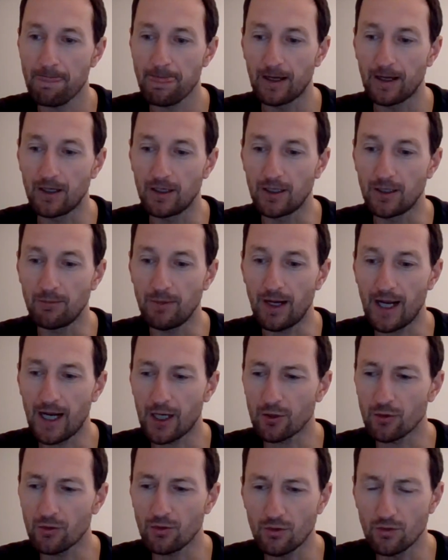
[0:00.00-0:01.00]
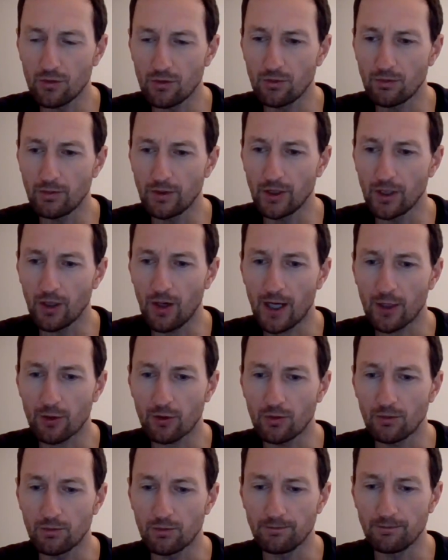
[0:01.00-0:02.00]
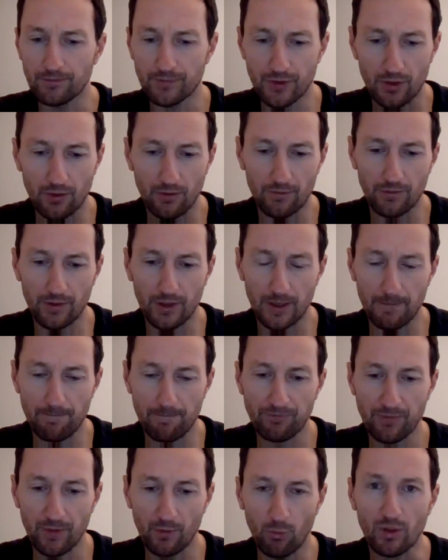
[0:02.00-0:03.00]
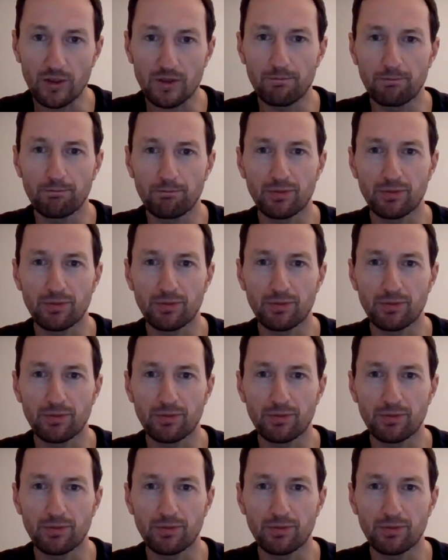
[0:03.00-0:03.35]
How to sort of what